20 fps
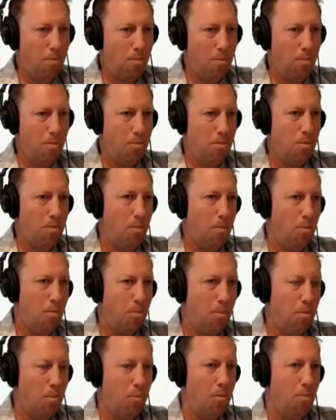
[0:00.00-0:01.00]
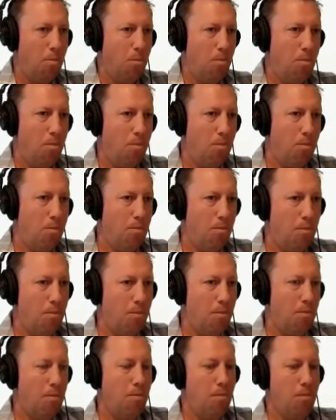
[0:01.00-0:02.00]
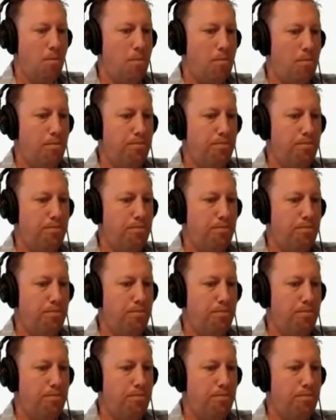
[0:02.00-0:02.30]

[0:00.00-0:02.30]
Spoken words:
(not speaking)